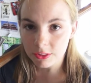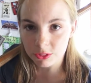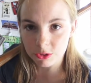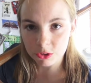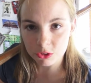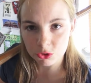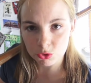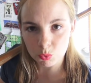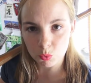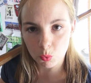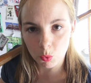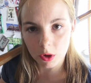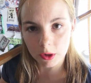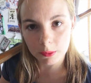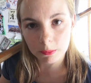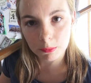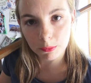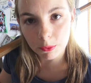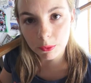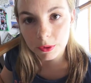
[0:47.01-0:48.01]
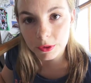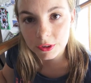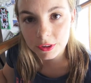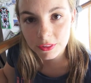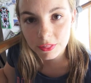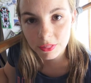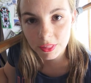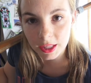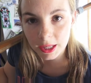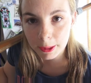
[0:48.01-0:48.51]
there's one more
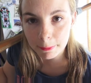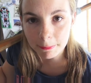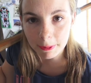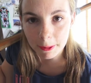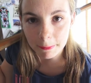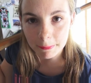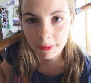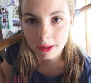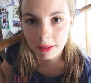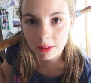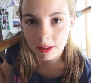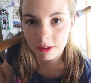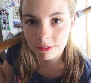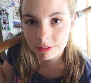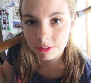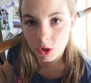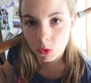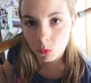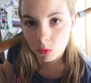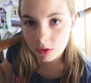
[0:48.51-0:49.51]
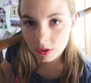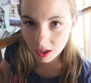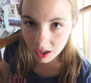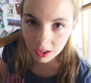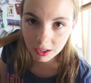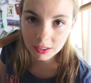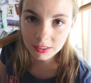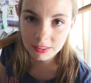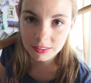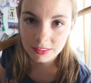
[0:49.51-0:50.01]
good thing about my life going
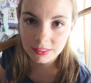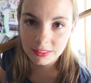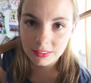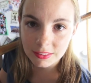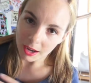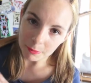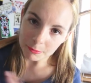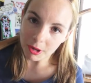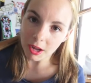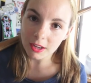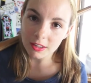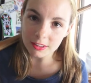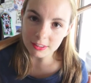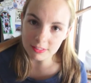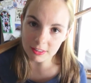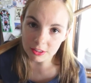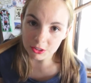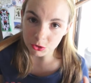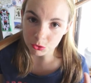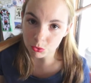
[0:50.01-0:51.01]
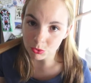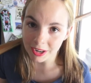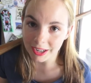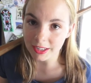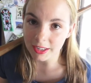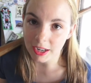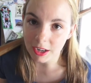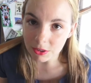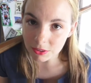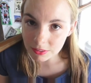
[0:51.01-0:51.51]
on. I'm not gonna tell you
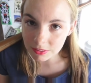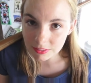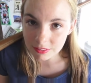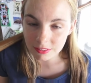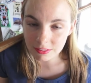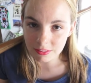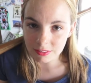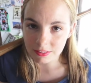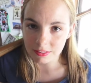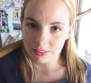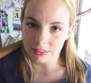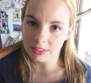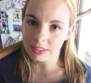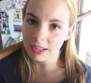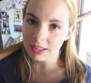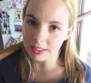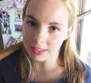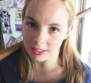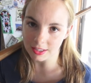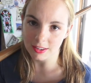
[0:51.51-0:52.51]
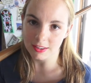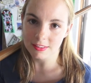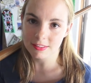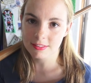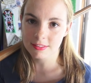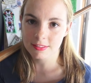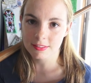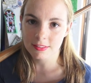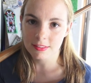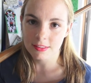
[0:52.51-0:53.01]
right out. You gotta
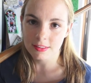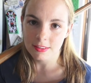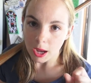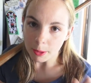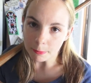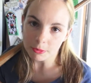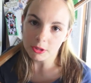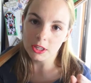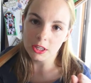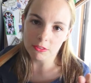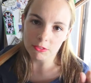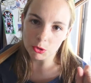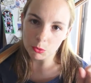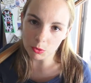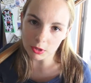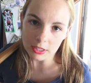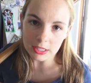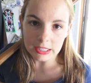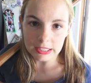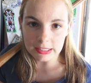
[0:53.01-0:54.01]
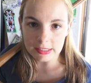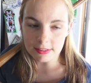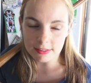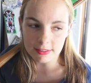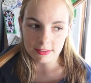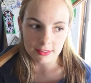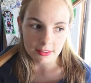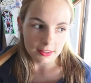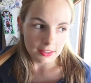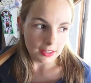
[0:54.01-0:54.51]
guess. I'm gonna give you one
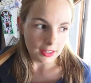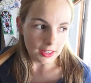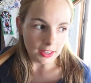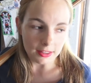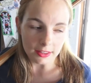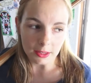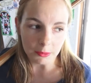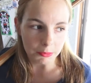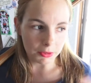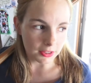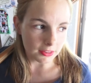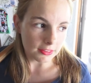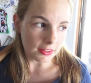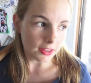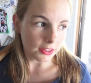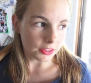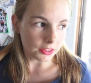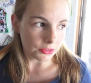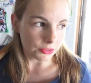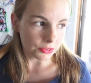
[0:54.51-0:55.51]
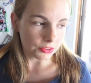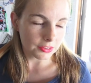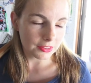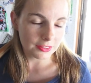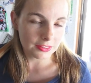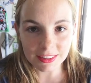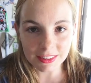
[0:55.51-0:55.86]
hint, and then I'm gonna tell you.